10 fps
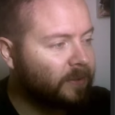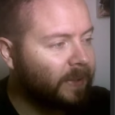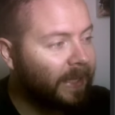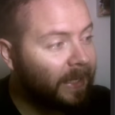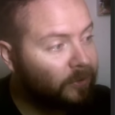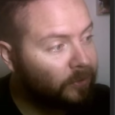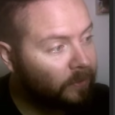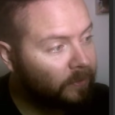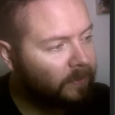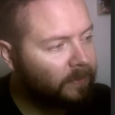so I had
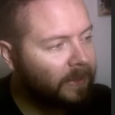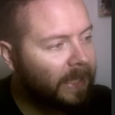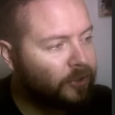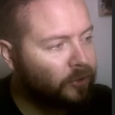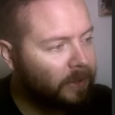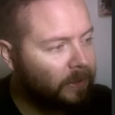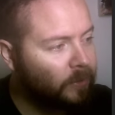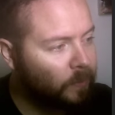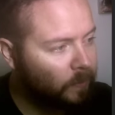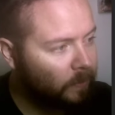to actually
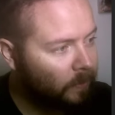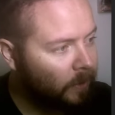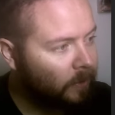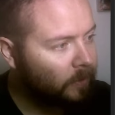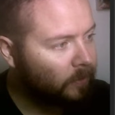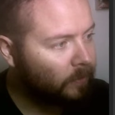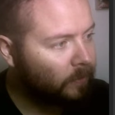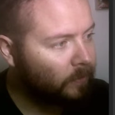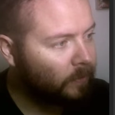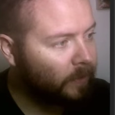Google
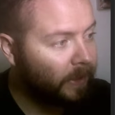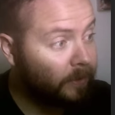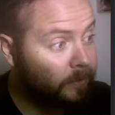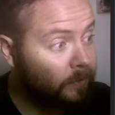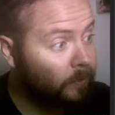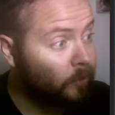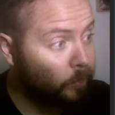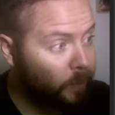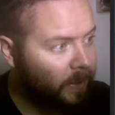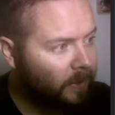that
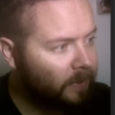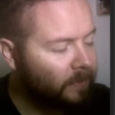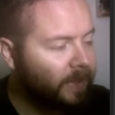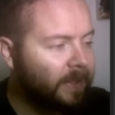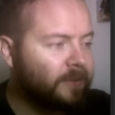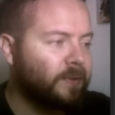topic, right?